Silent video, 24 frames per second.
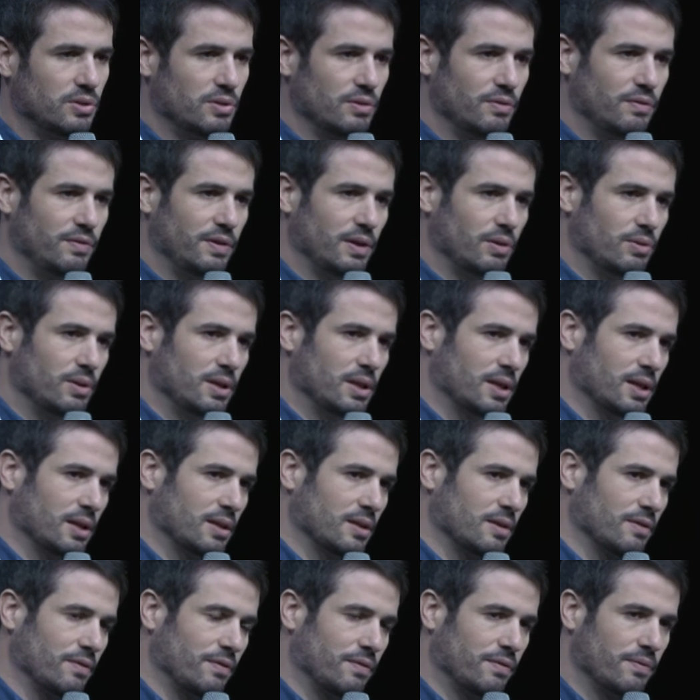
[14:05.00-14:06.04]
the very kind
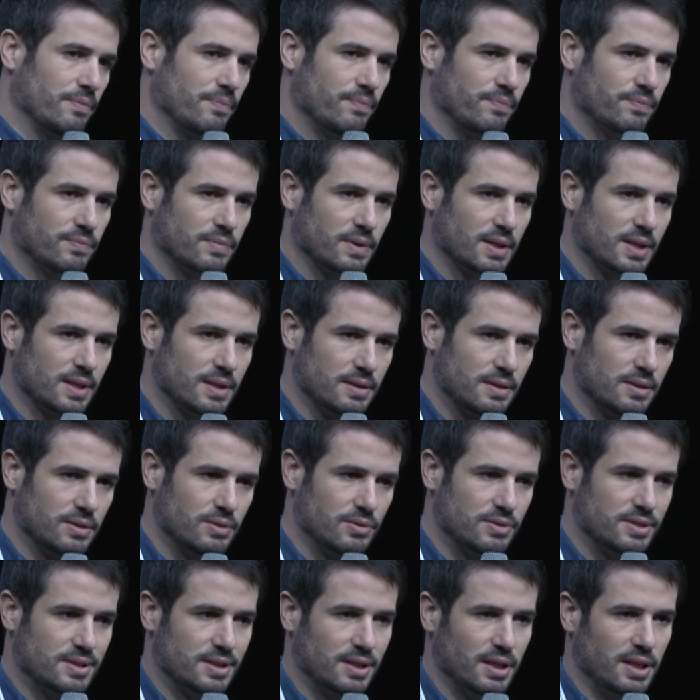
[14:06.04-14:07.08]
of
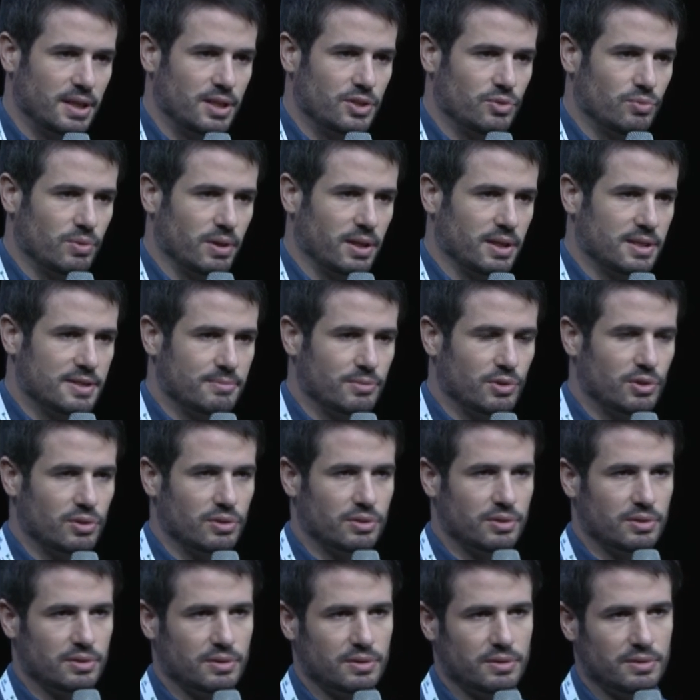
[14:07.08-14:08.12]
the stage where it's more
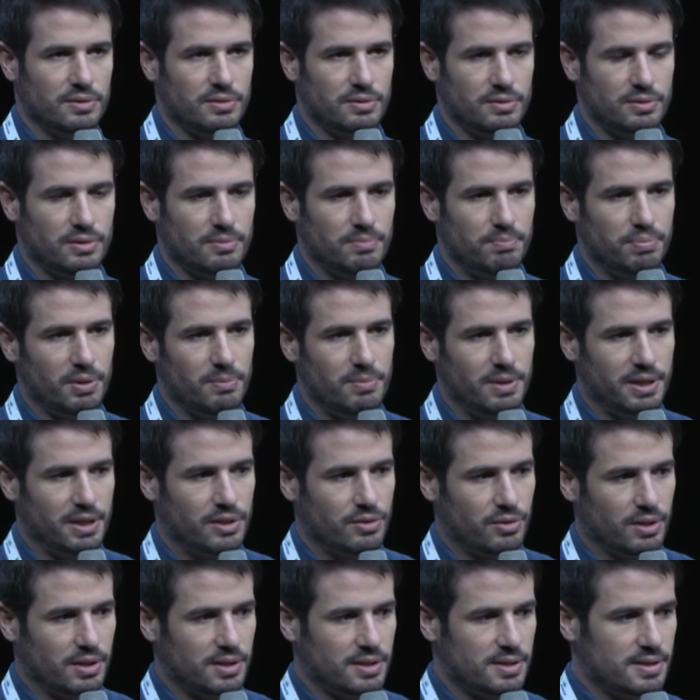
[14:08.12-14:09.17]
the public
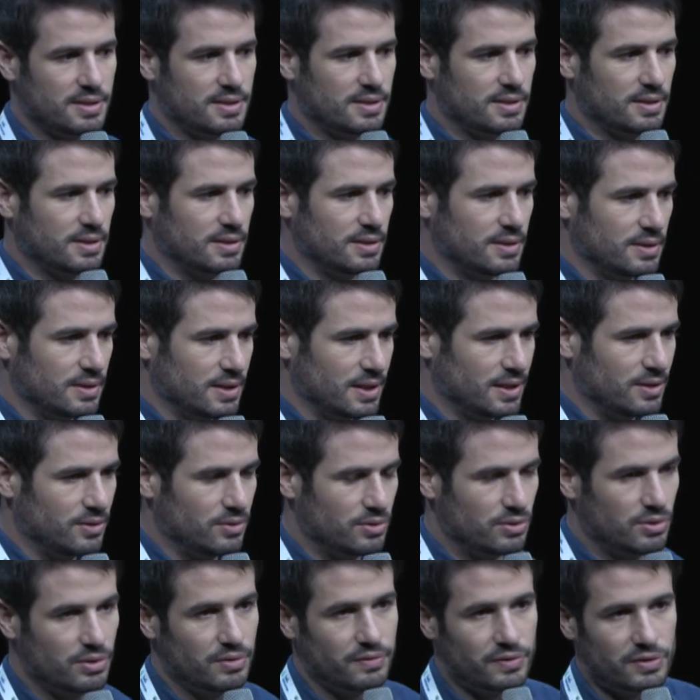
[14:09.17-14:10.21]
grants and the
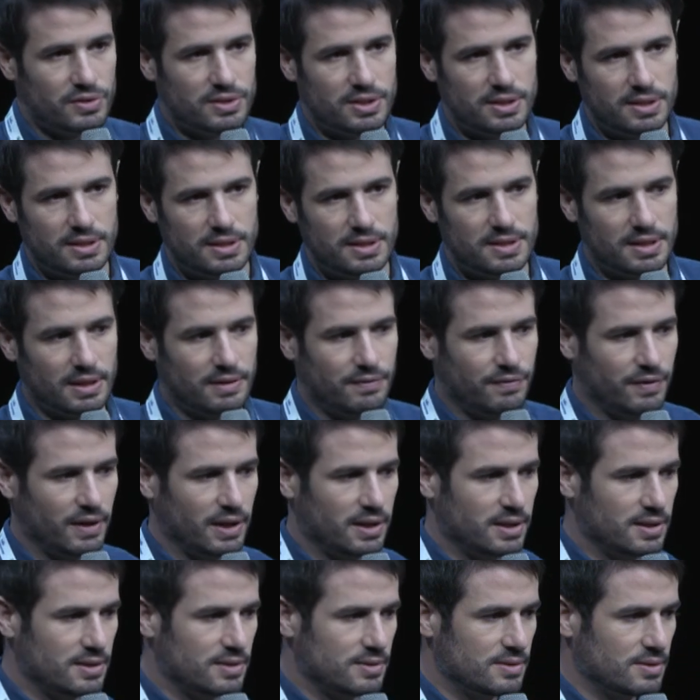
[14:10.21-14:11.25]
universities that
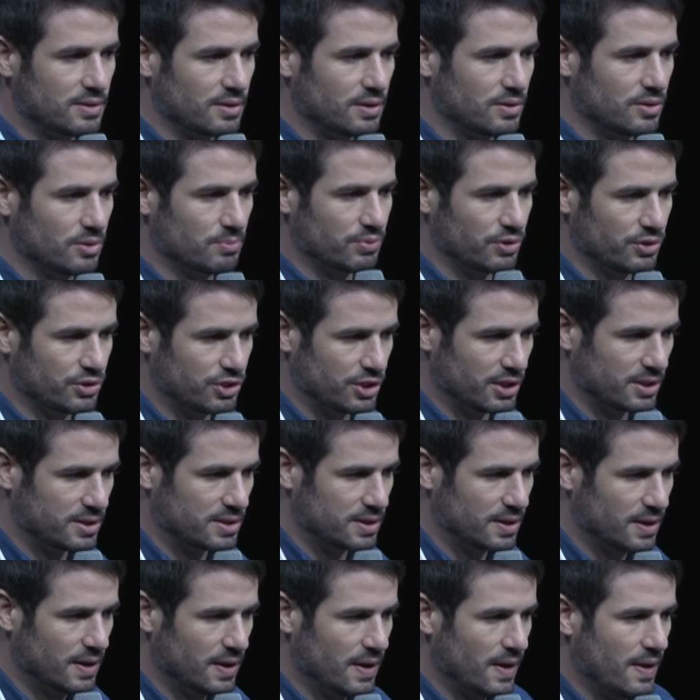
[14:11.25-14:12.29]
finance your
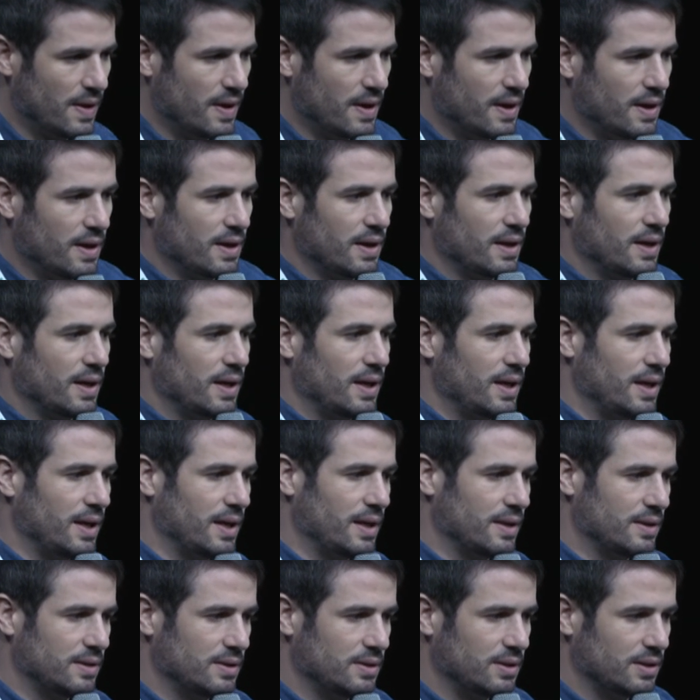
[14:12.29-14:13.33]
project.
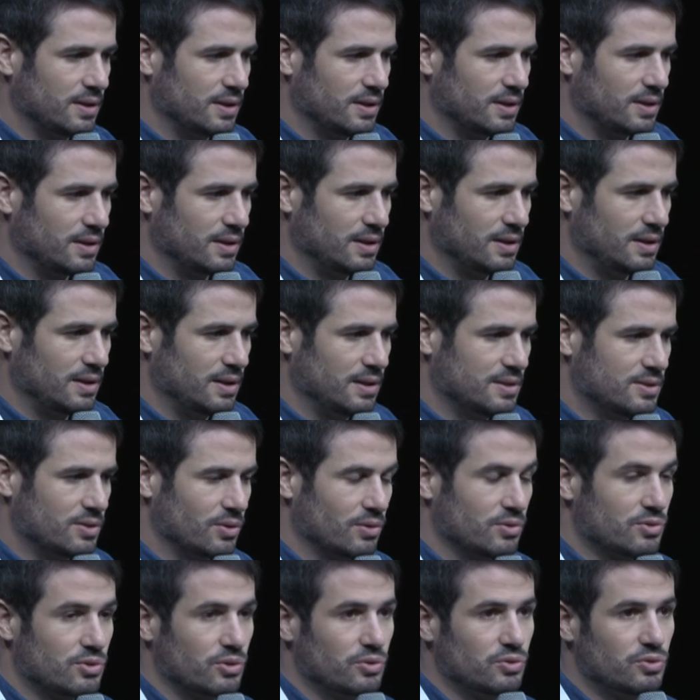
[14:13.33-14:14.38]
And it needs
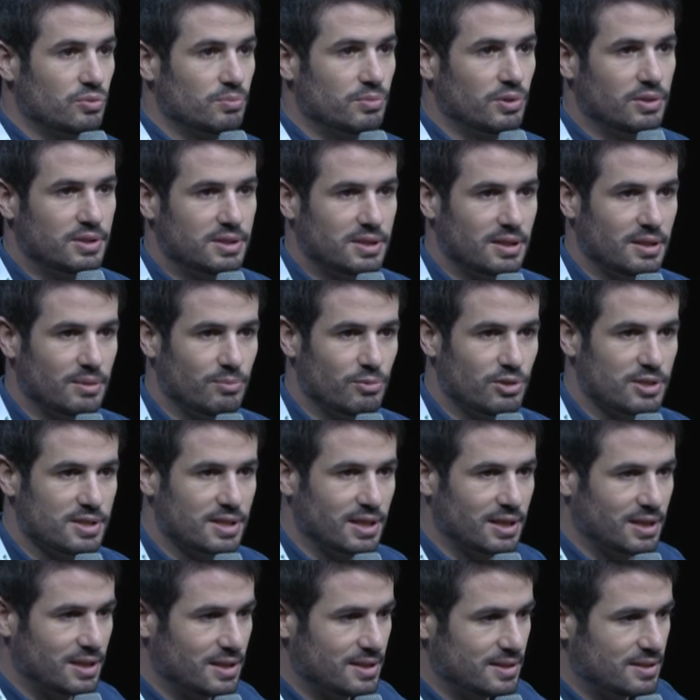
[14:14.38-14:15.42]
also to be a team with
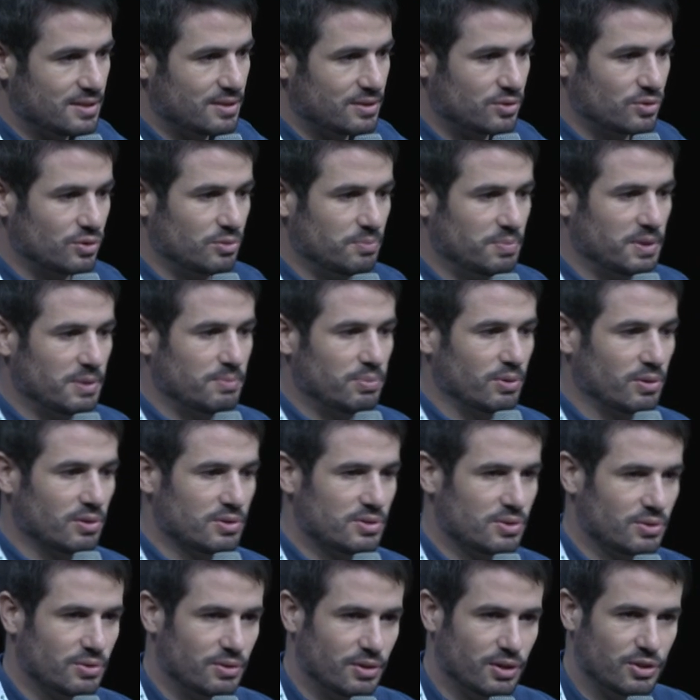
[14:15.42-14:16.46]
at least 2 people,
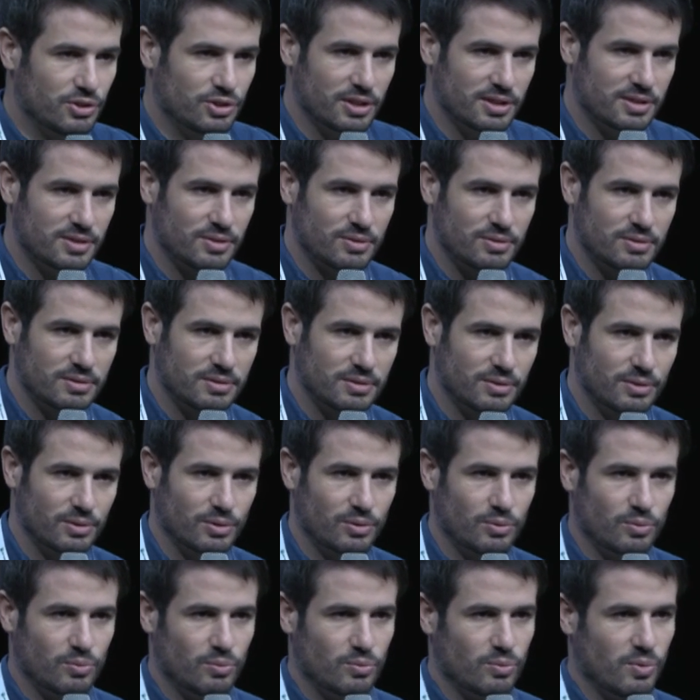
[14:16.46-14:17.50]
so not just
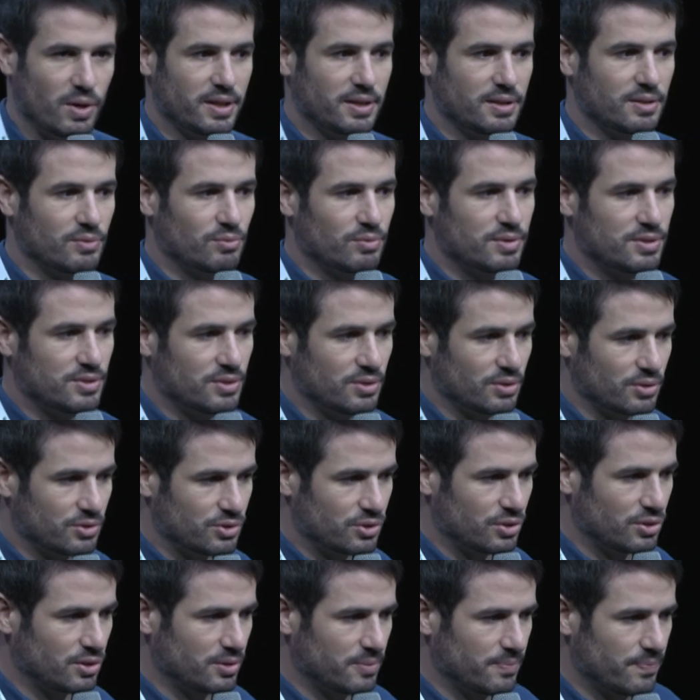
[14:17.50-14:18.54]
one
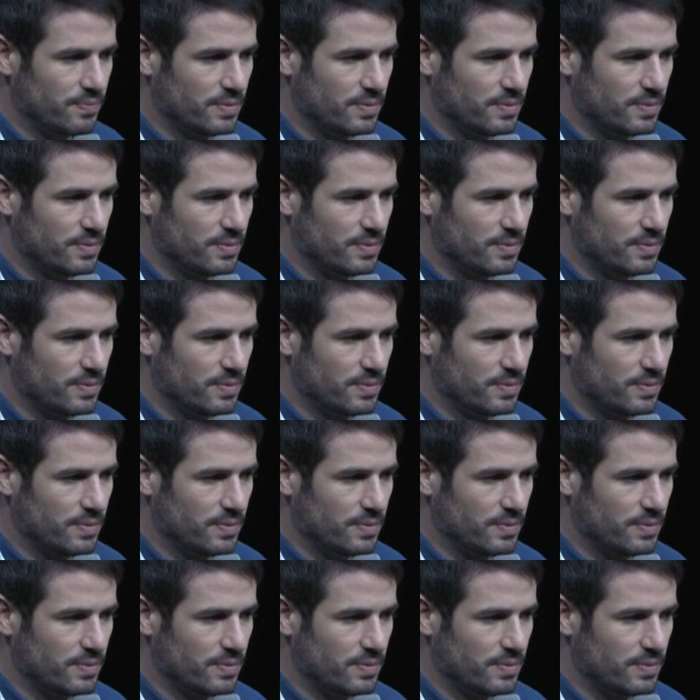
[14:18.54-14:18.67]
researcher,